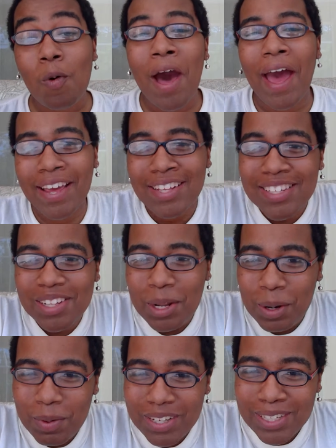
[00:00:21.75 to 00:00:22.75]
why it's a
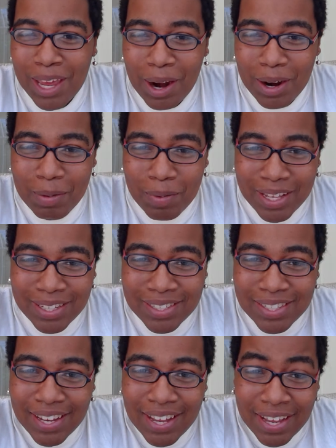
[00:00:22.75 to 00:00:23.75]
little bit scary
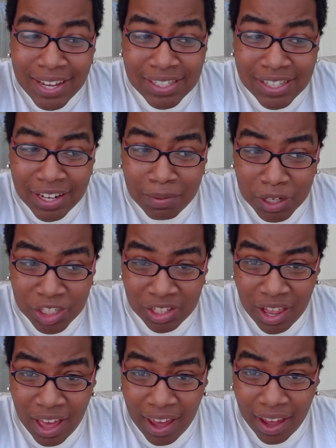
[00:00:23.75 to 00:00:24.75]
because it's gonna be
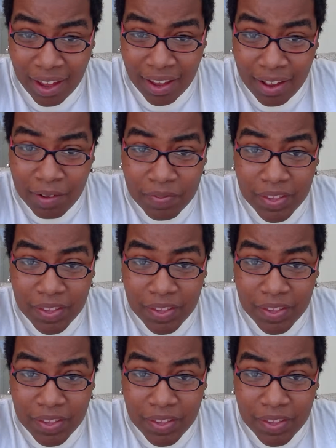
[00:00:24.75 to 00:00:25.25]
July,